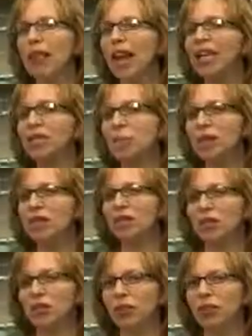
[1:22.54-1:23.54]
that has
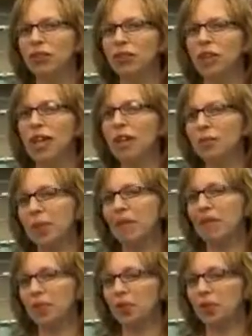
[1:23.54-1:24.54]
basic features and
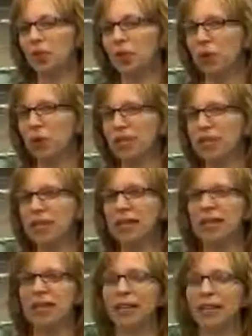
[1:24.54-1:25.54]
basic performance.
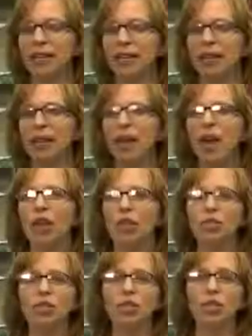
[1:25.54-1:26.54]

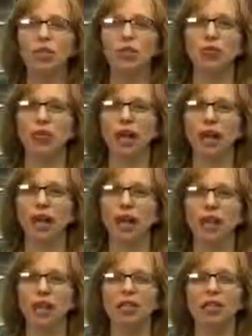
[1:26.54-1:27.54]
Use the
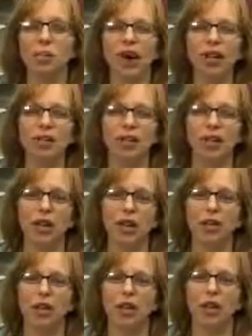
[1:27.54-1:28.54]
248 in your monitoring
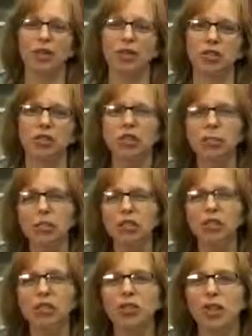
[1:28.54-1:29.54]
applications,
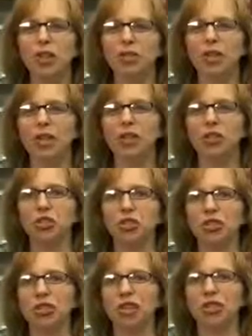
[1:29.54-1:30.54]
especially those
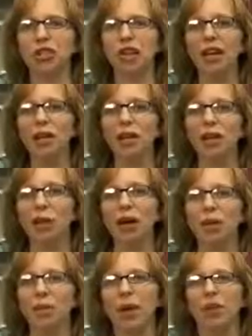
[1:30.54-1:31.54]
applications that today
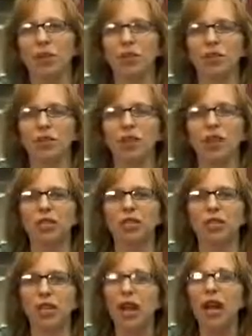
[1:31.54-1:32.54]
require manual
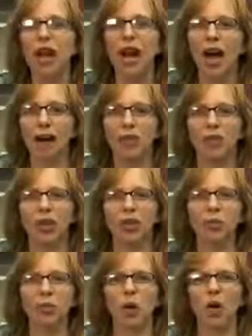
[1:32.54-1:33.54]
intervention.
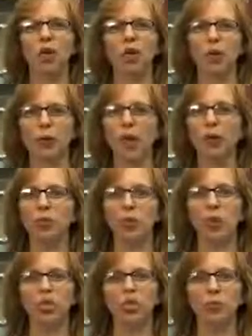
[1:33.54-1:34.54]
Operators walking around
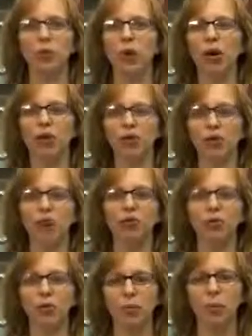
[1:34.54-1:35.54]
point to point or
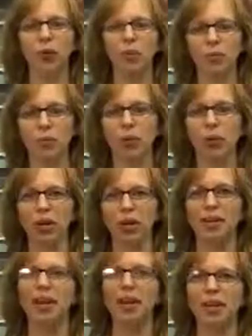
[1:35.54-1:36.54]
driving point to
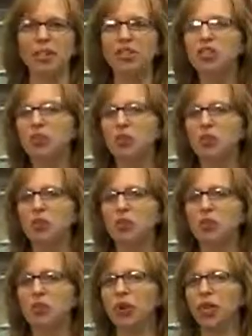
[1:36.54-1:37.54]
point. Consider the
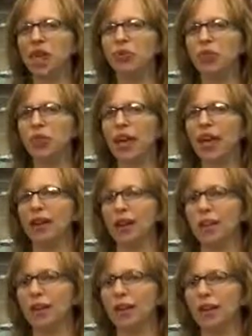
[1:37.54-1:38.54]
248 for that
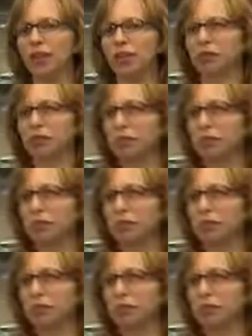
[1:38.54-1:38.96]
application.